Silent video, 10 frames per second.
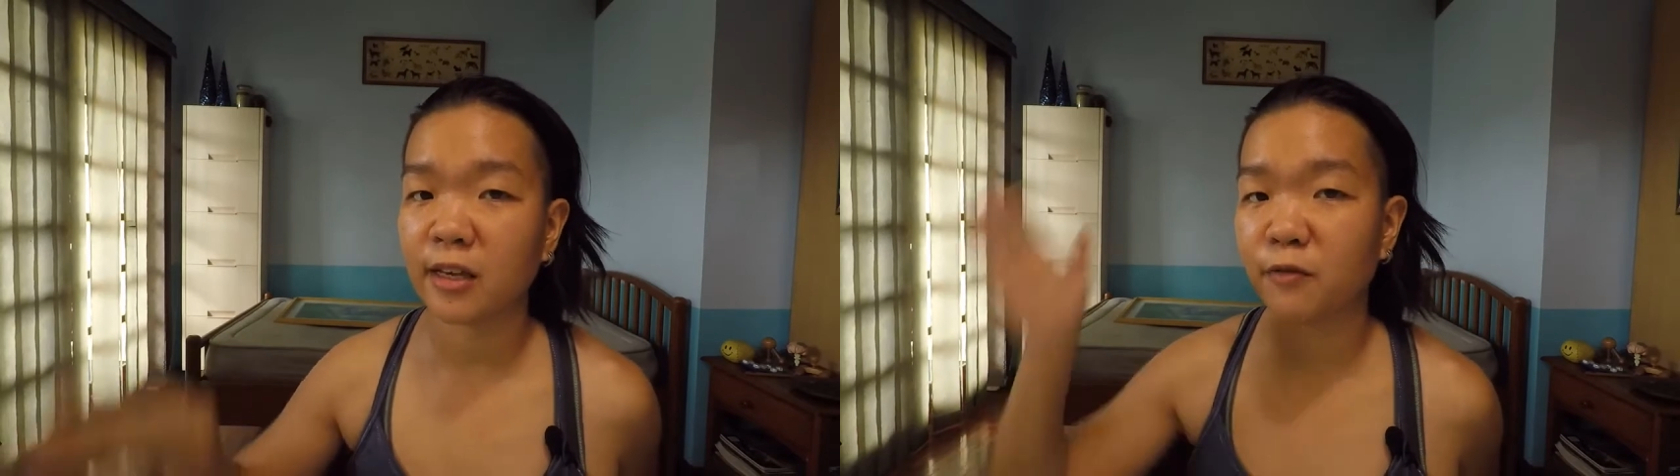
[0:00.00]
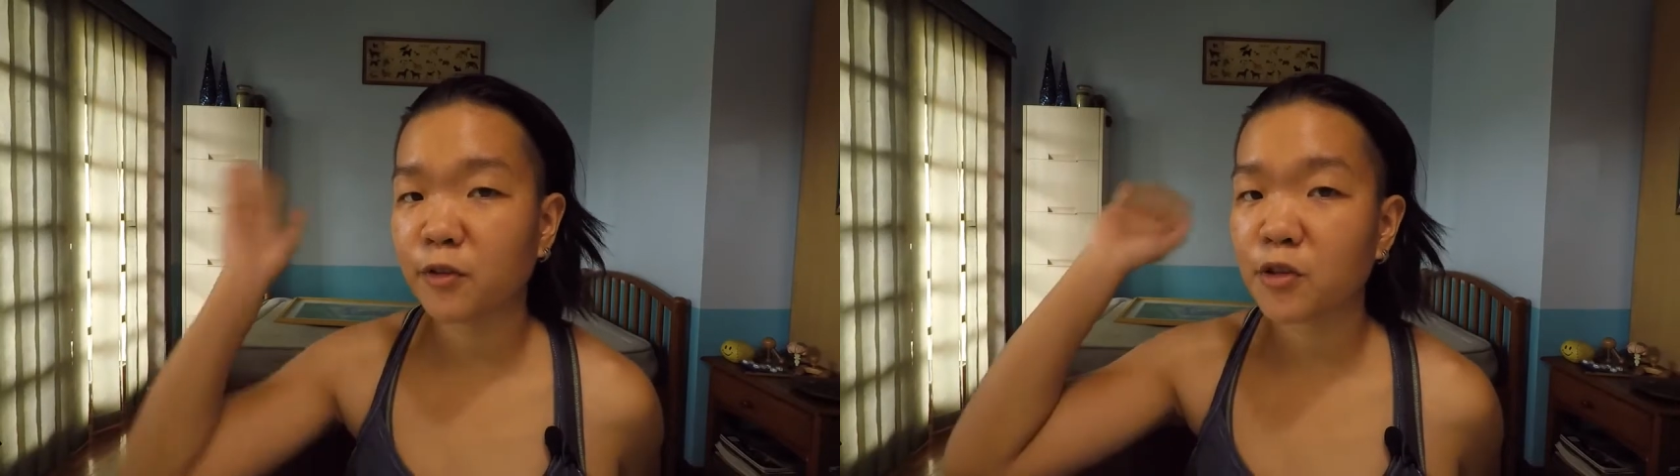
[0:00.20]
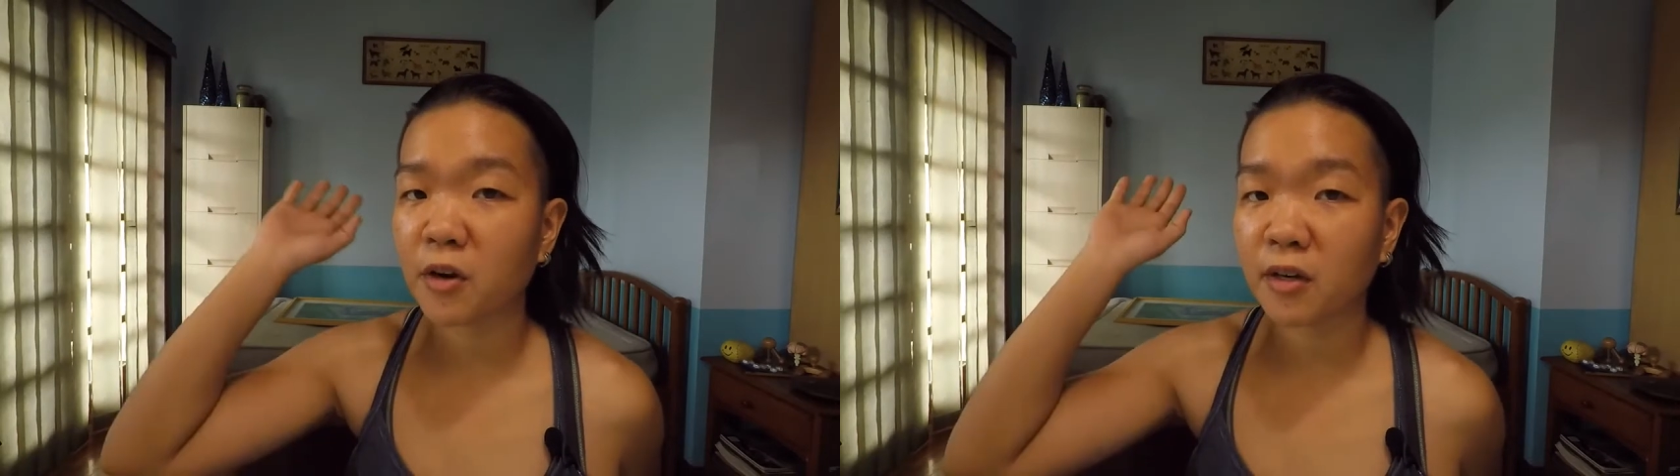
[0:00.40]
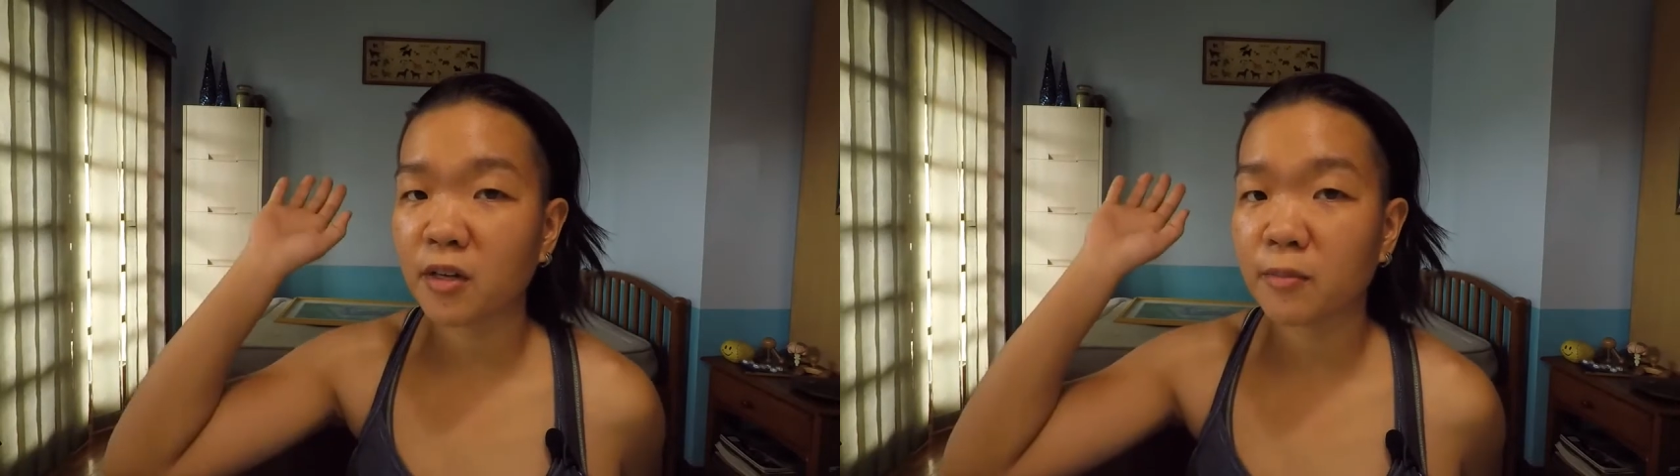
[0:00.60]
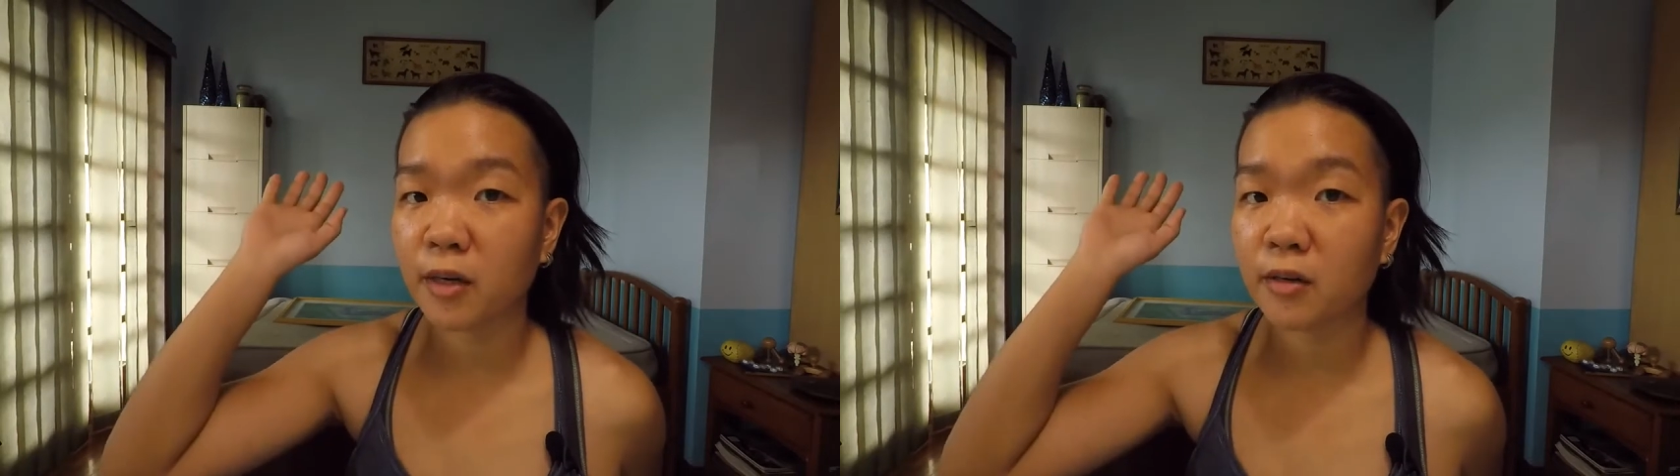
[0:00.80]
if you're talking
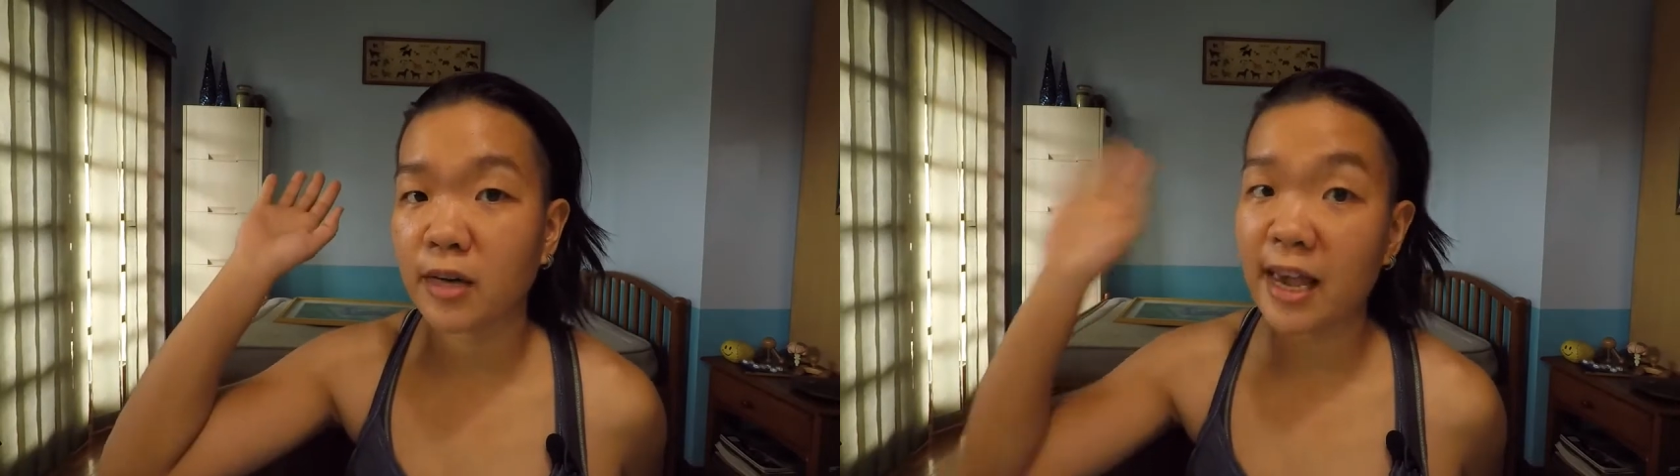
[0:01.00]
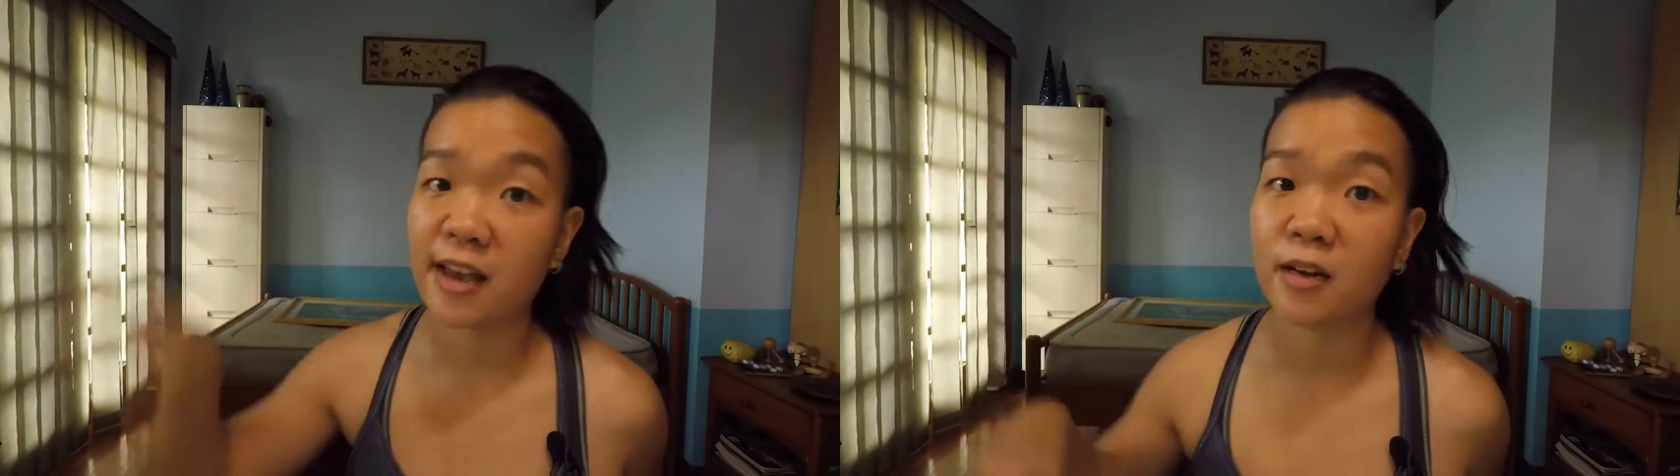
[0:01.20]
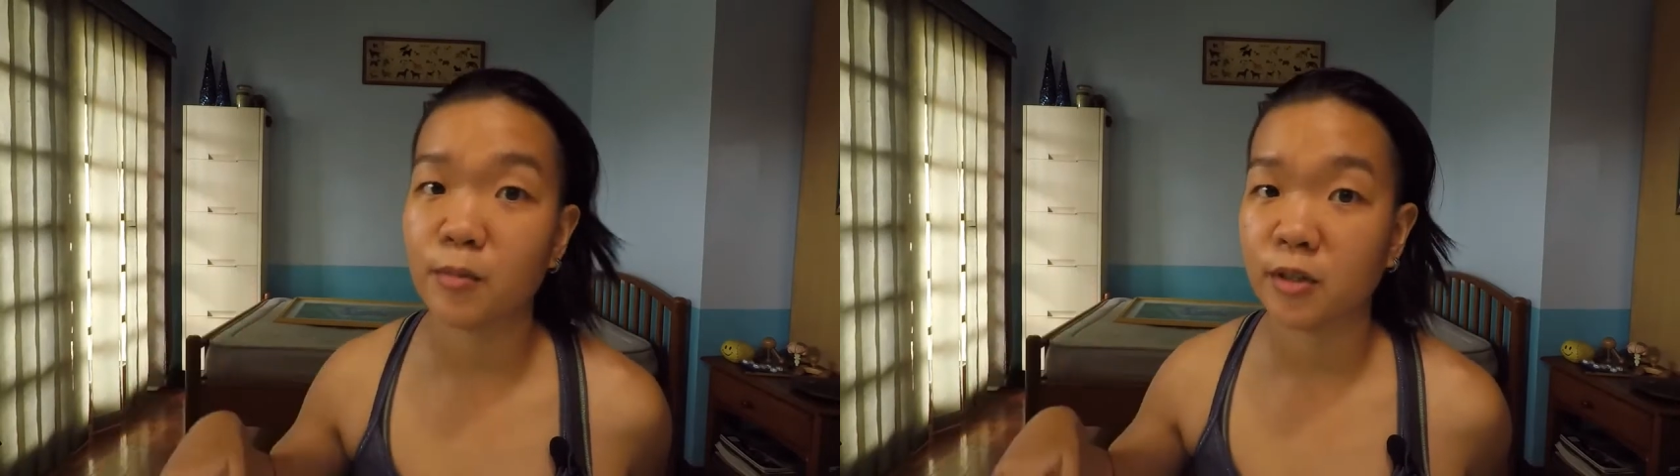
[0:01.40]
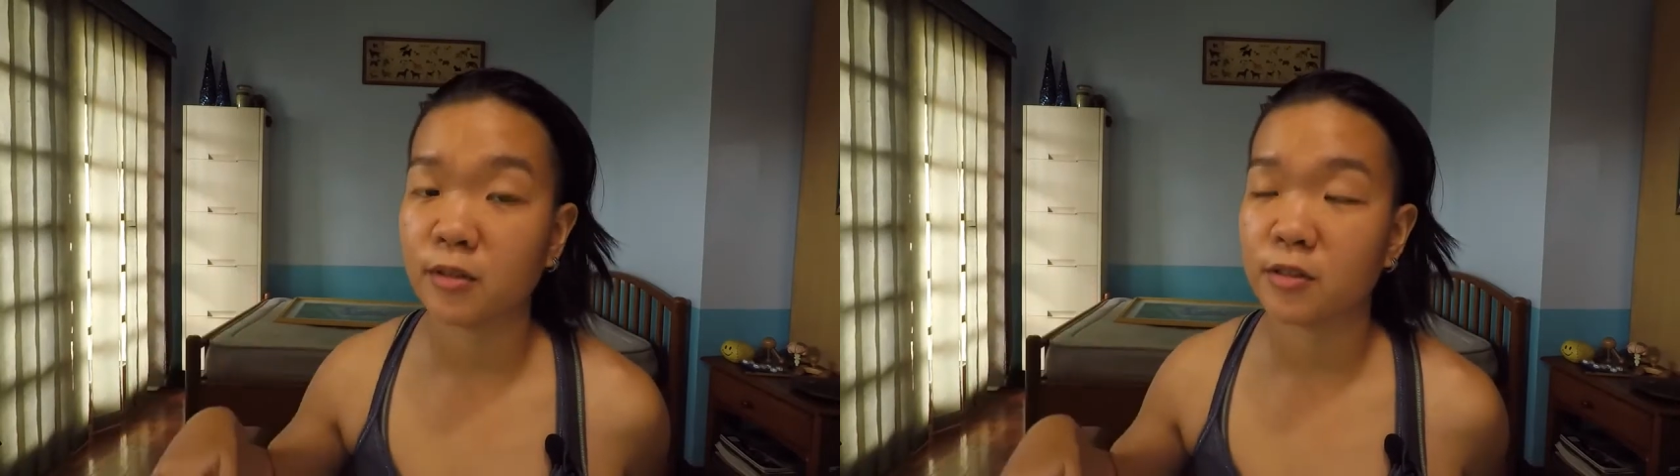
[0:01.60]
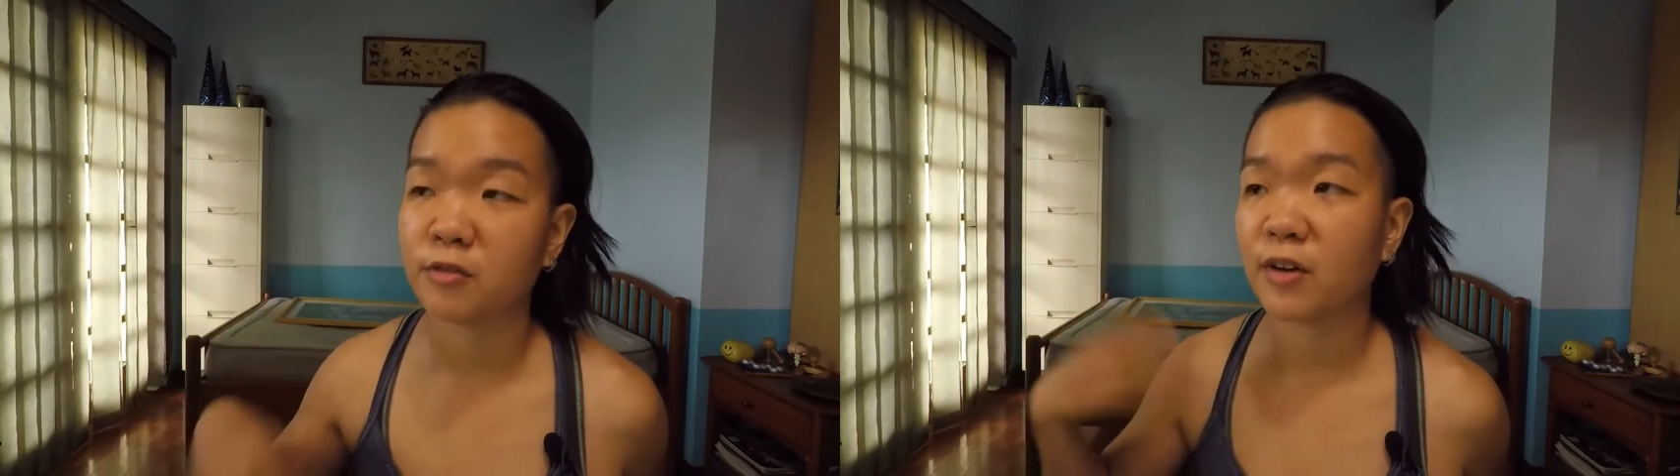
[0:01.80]
about
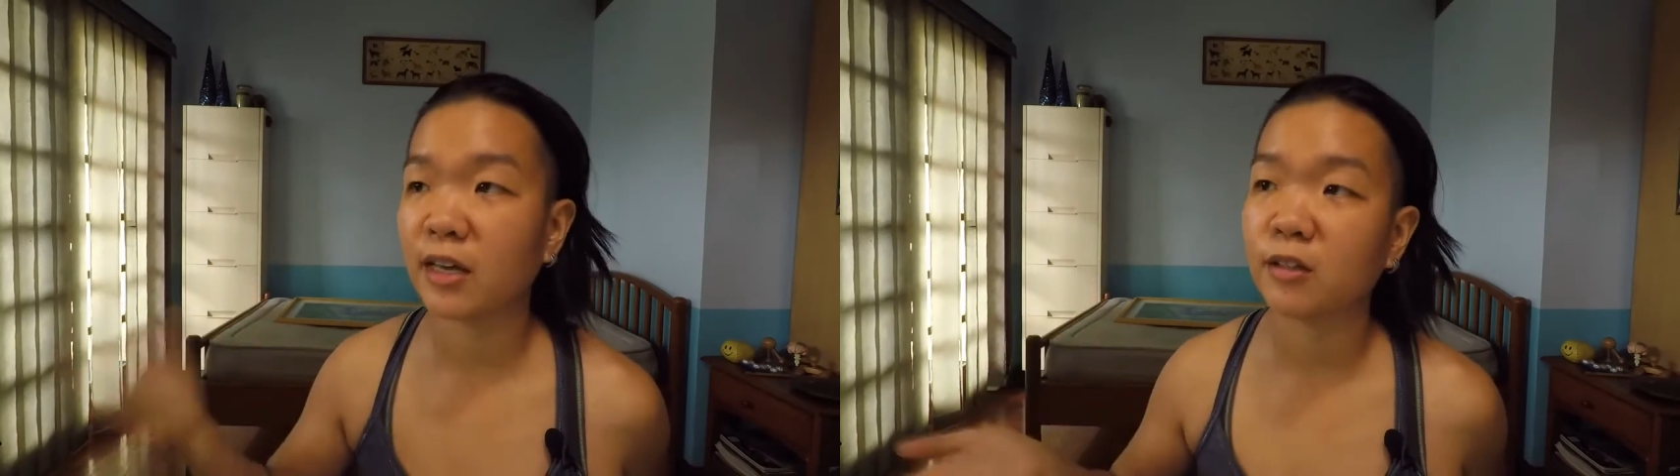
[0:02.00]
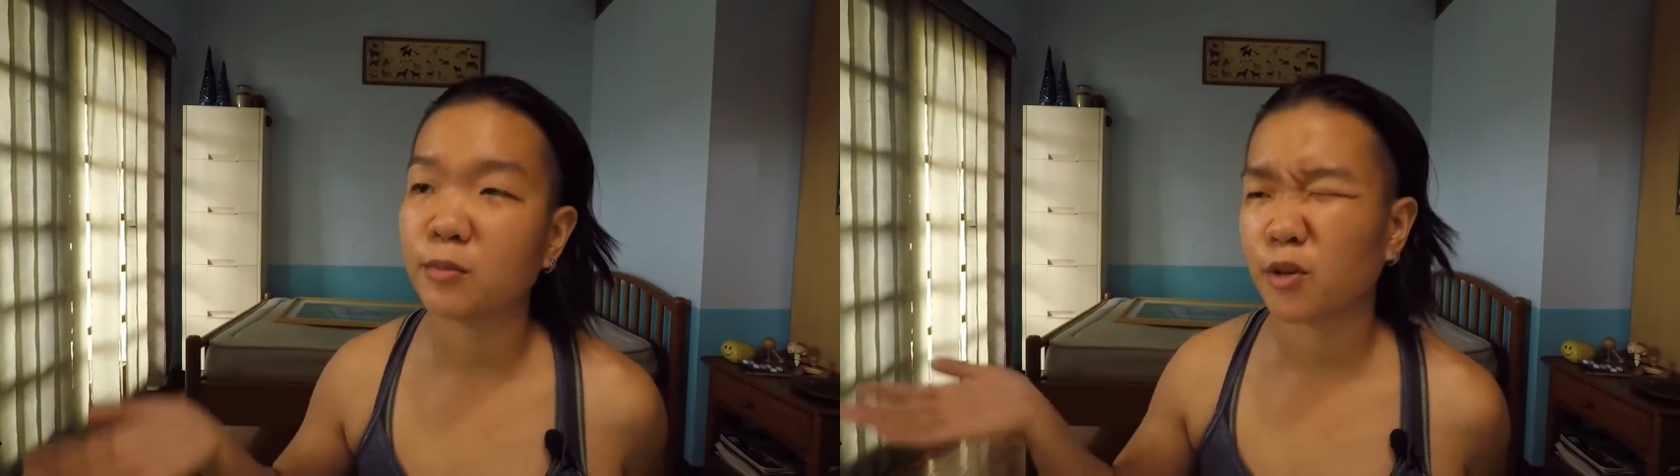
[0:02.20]
animals, phylum,